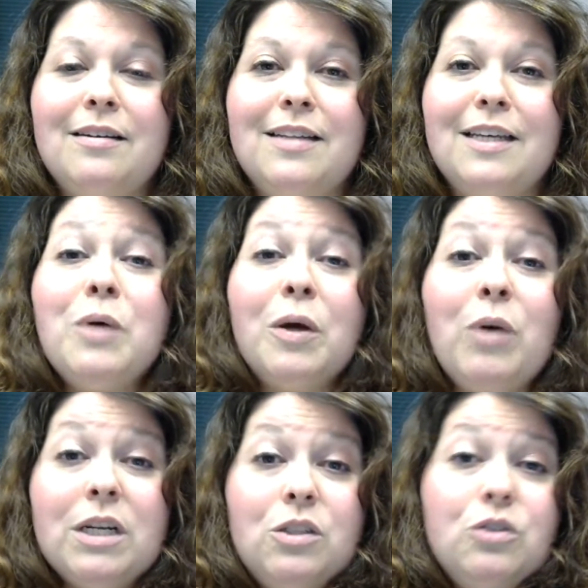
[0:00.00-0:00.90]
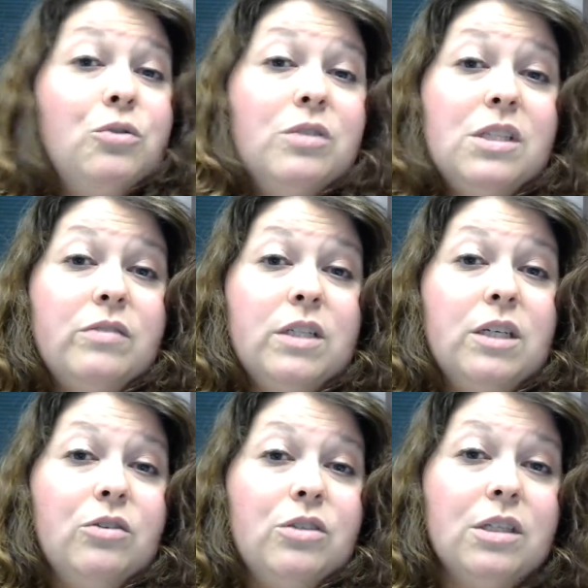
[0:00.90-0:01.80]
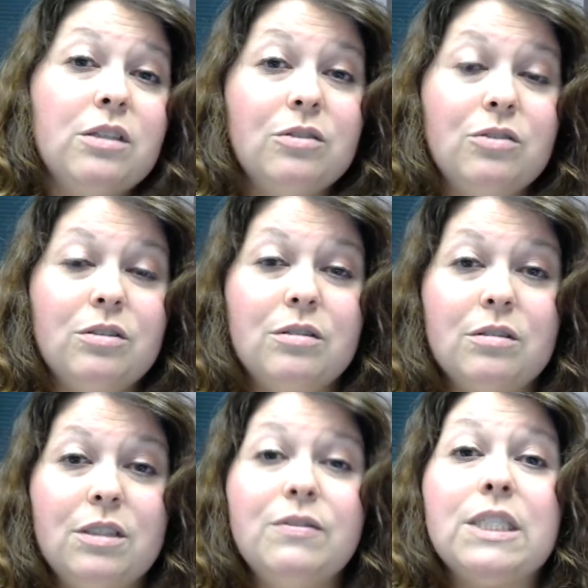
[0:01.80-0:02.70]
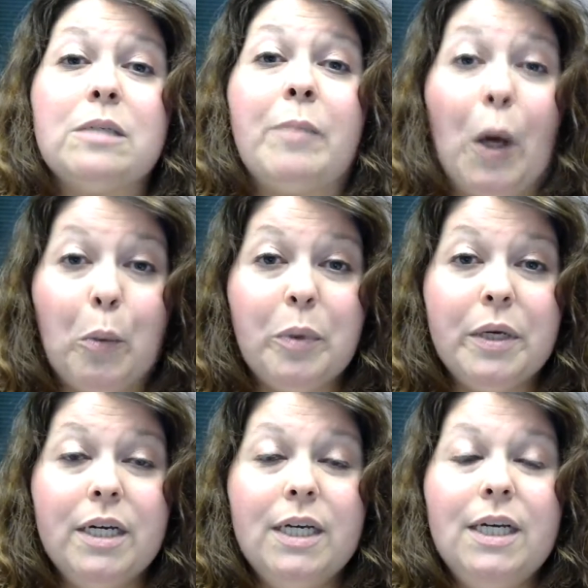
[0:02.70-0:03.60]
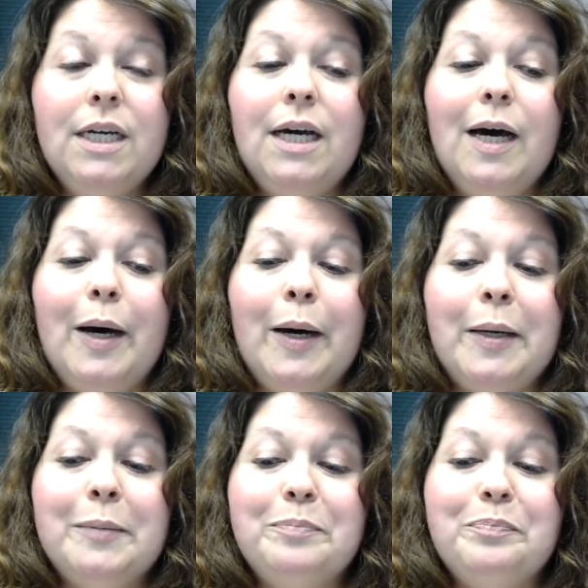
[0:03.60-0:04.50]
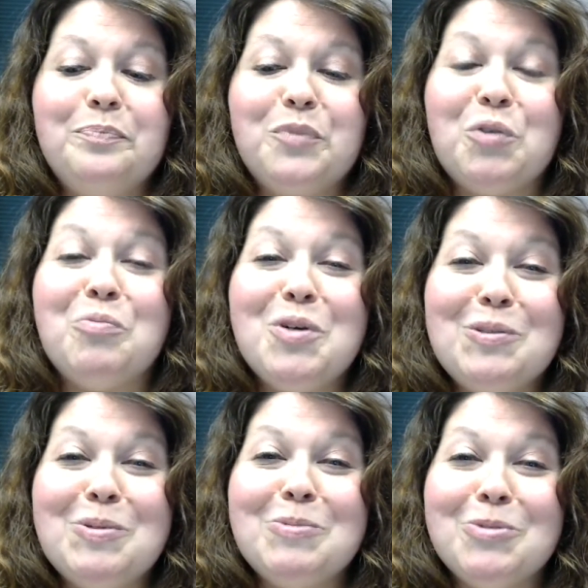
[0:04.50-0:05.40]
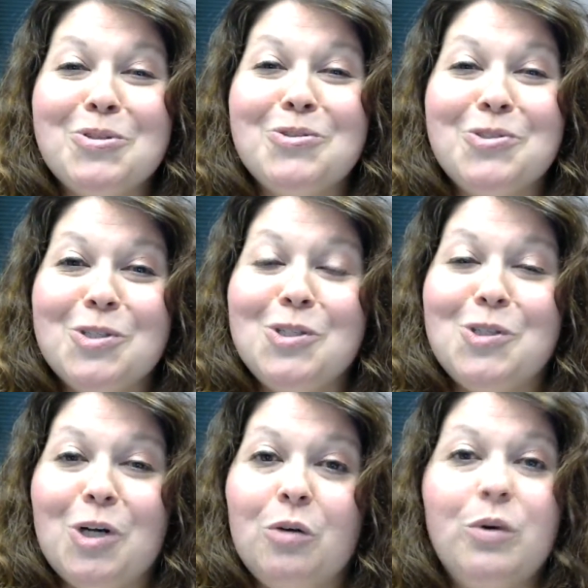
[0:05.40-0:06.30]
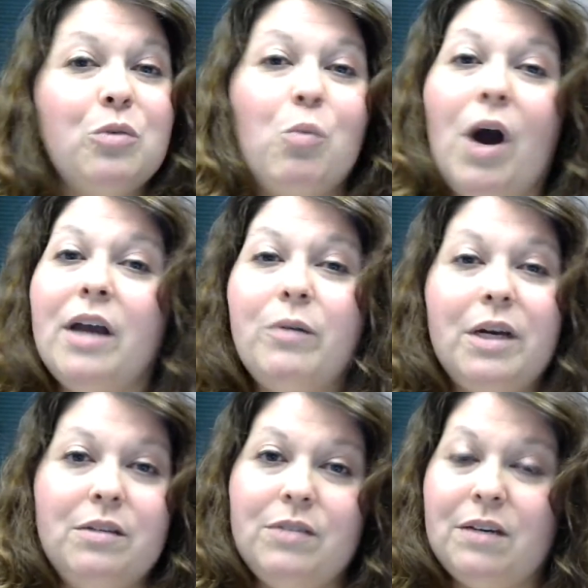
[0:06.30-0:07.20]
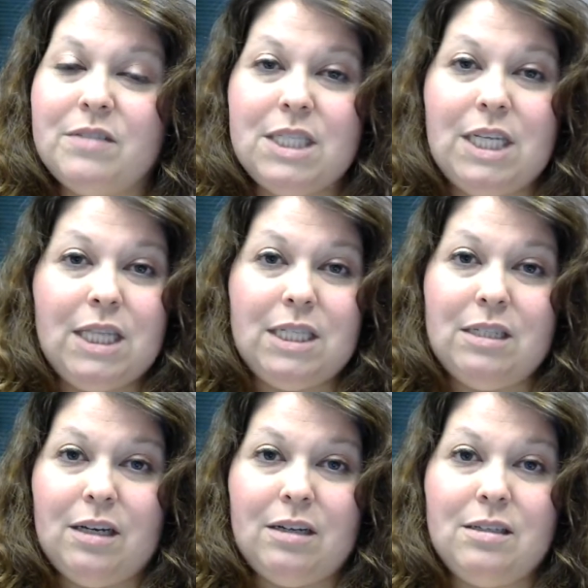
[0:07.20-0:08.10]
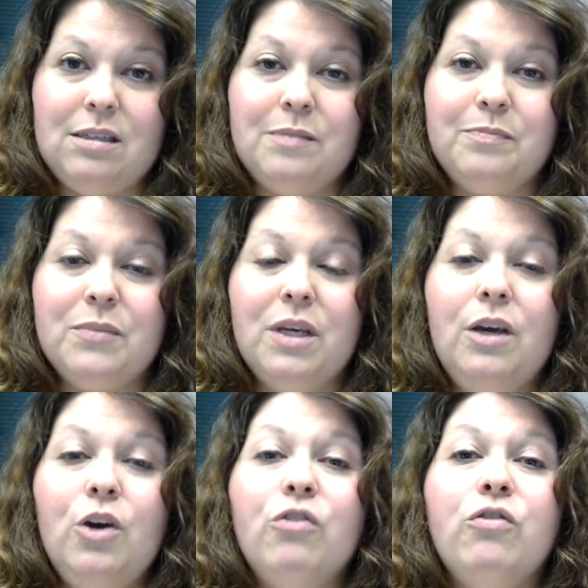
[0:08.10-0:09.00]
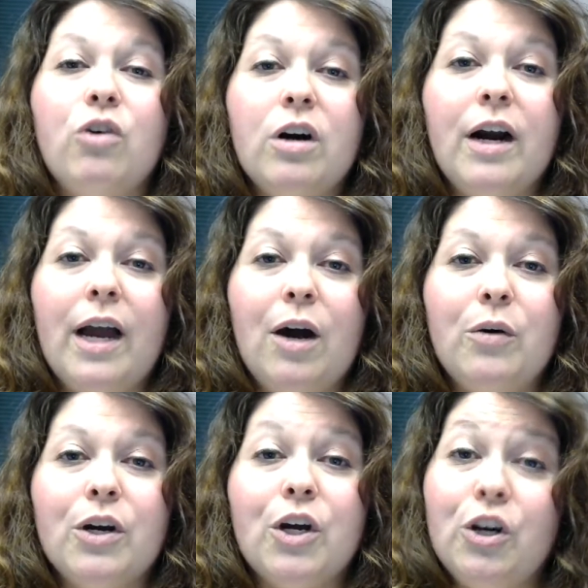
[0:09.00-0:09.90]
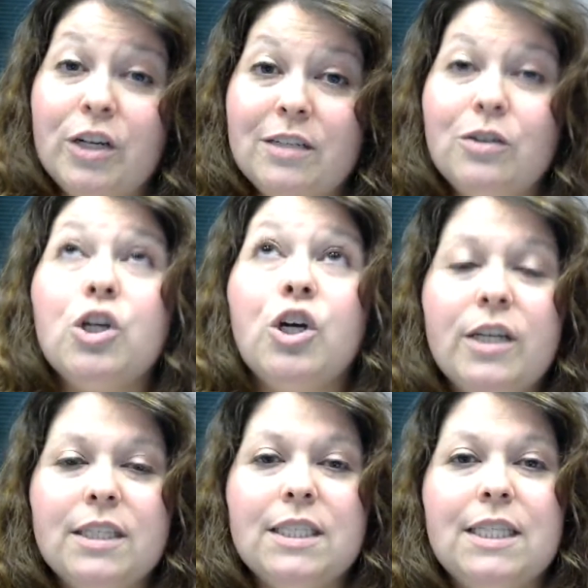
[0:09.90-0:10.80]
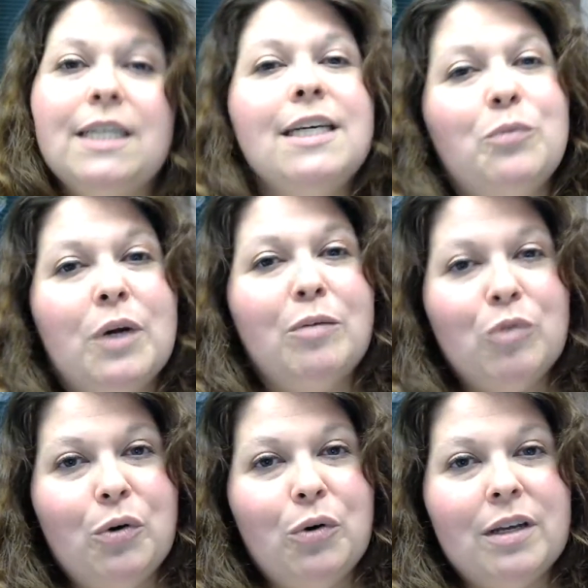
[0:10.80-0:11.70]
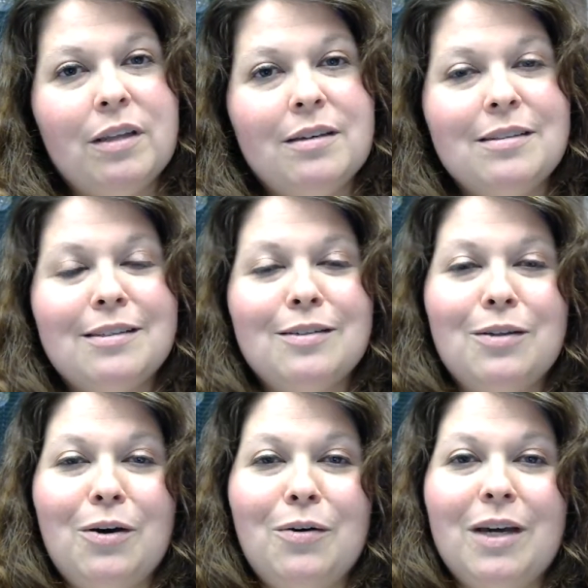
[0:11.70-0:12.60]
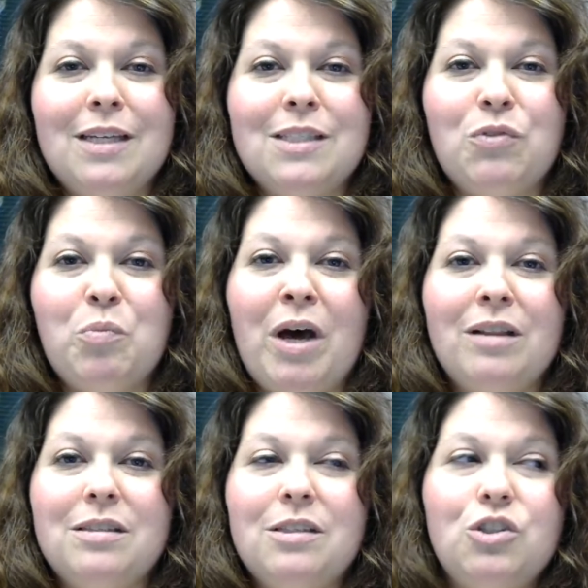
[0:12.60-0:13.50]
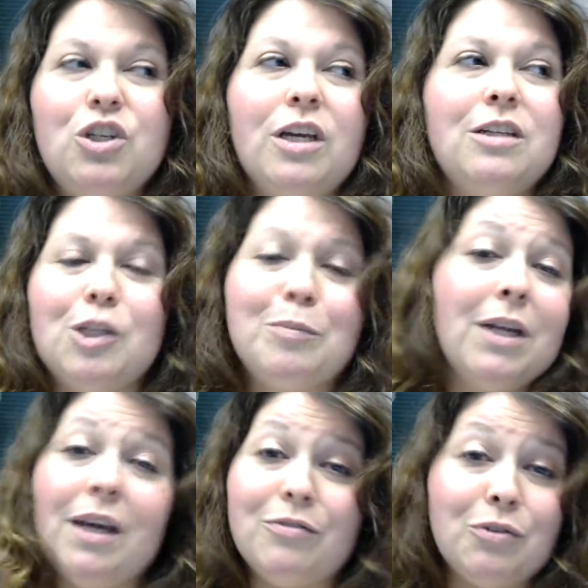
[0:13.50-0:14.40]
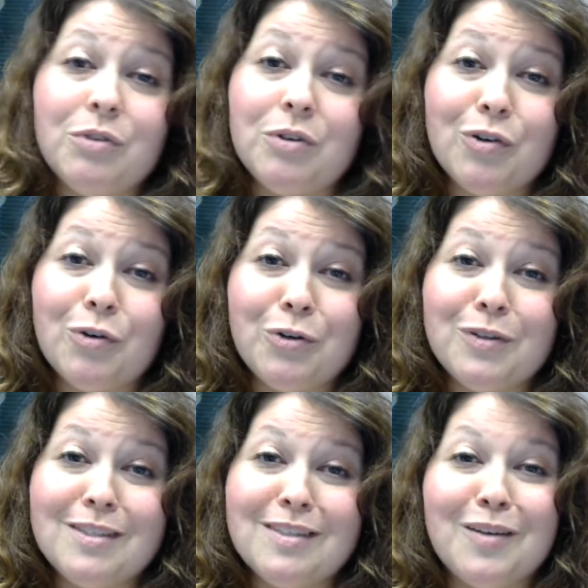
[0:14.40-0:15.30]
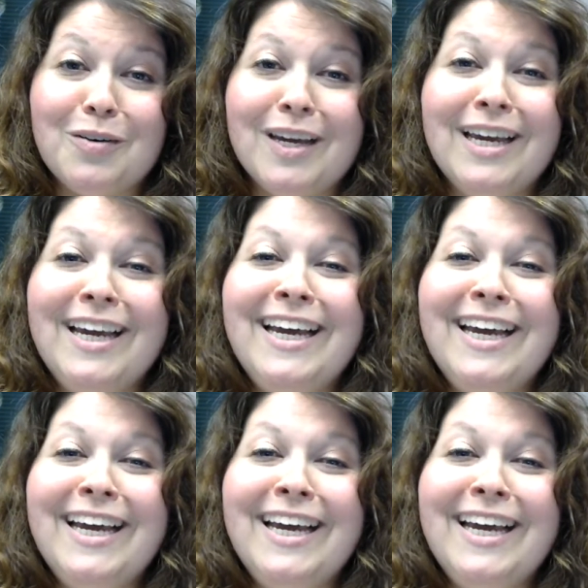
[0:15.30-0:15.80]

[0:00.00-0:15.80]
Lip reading: that's why I wanted to do this video, to give you some help. So most people usually start with, why do I even have to take this test? For our currently, when I'm recording this, though I guess if the policies change, I'm going to have to re-record this anyway.